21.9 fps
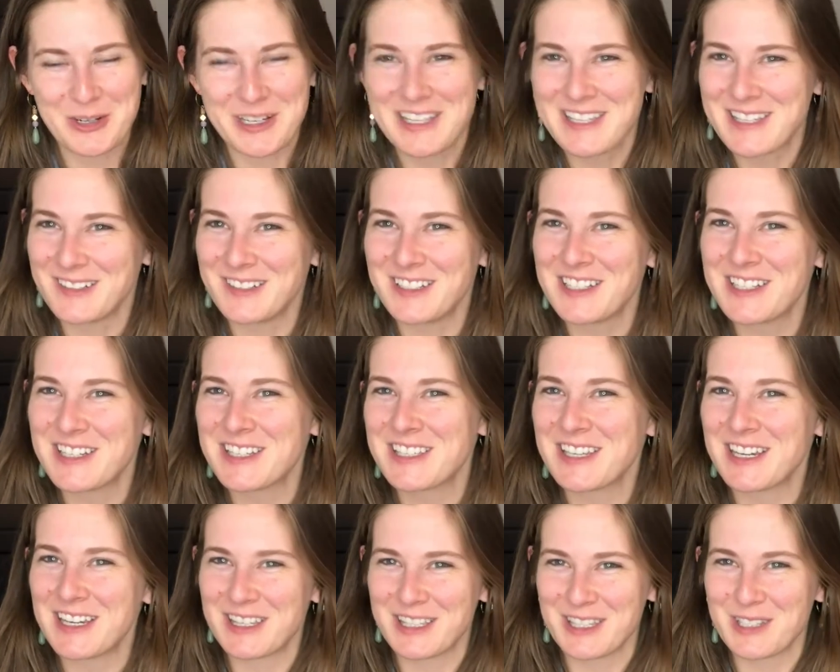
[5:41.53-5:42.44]
So it's just
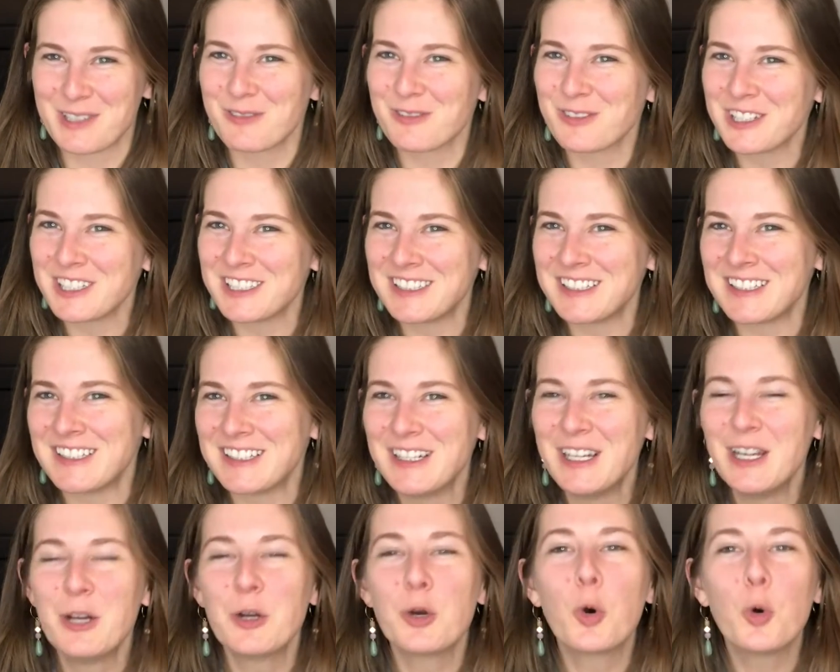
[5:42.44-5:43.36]
like this really
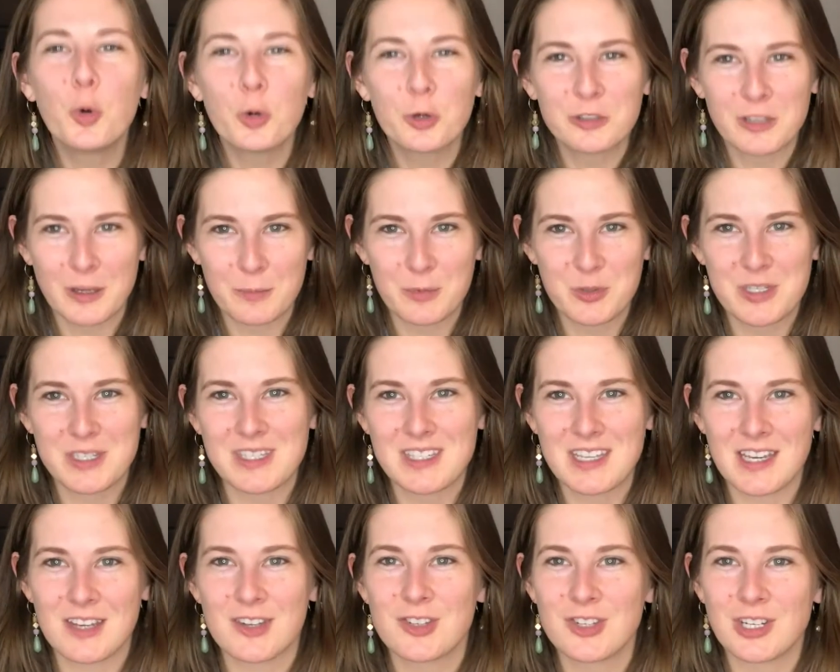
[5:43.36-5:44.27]
cool
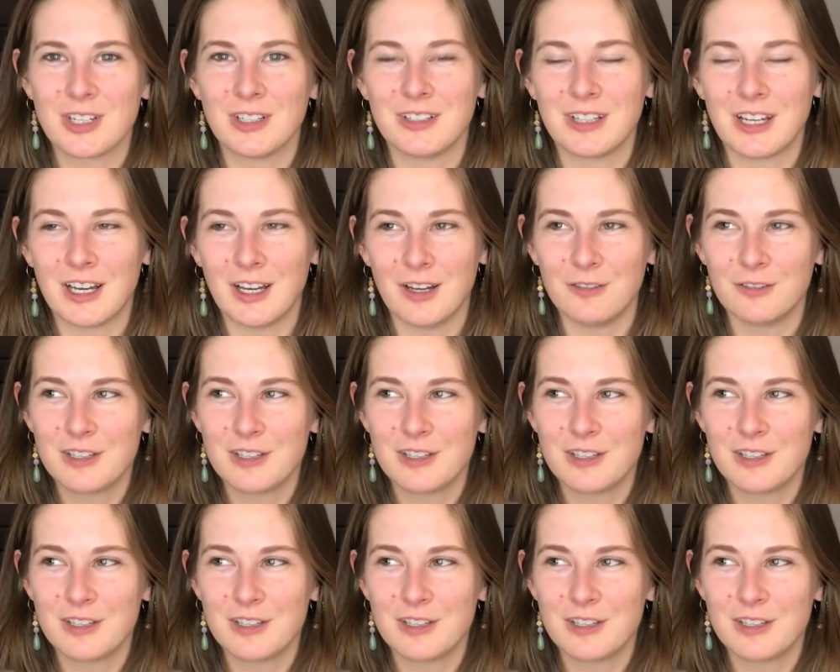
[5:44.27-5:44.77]
representation of